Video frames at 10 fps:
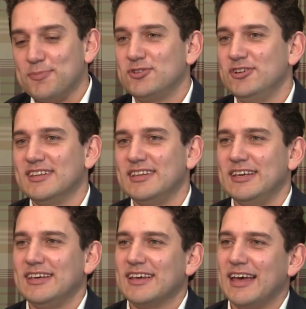
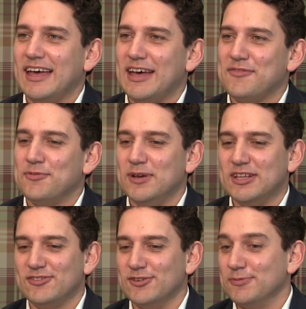opportunity for me
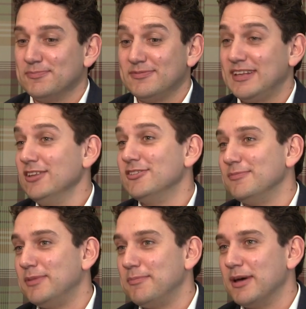to tell you a
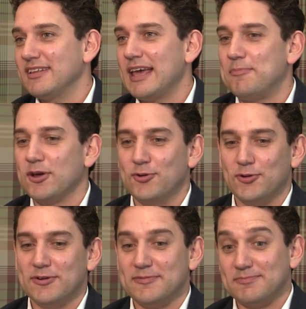bit about
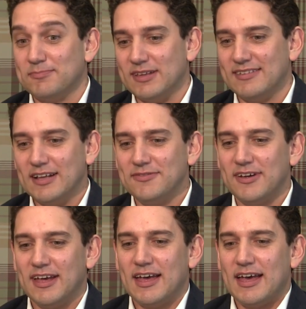Capricorn myself.
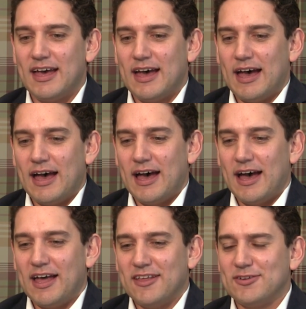
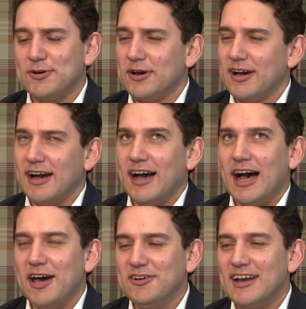So
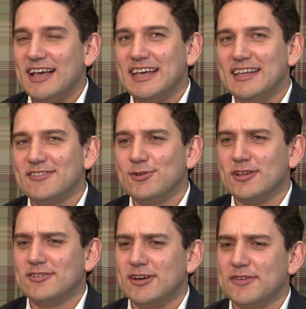how did I get into
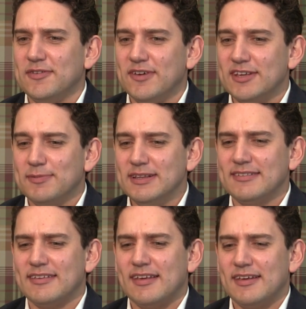alternative
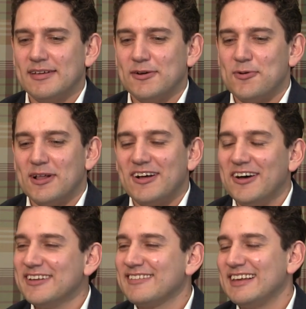investments? Well,
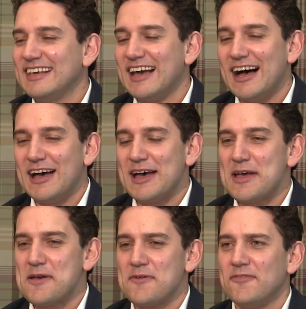honestly,
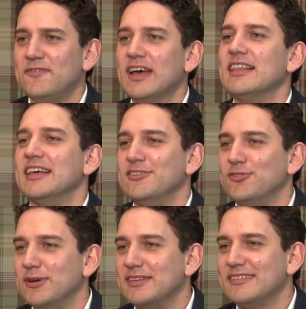I fell
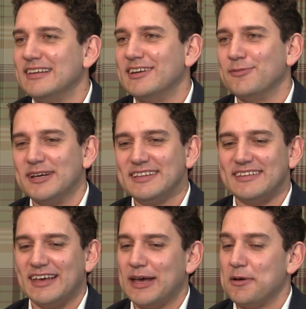into it a little bit
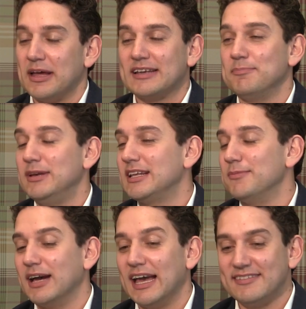and completely
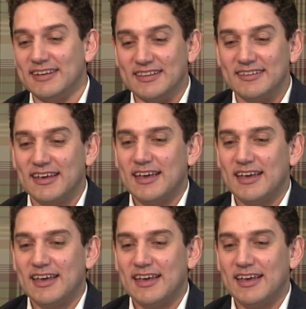by accident.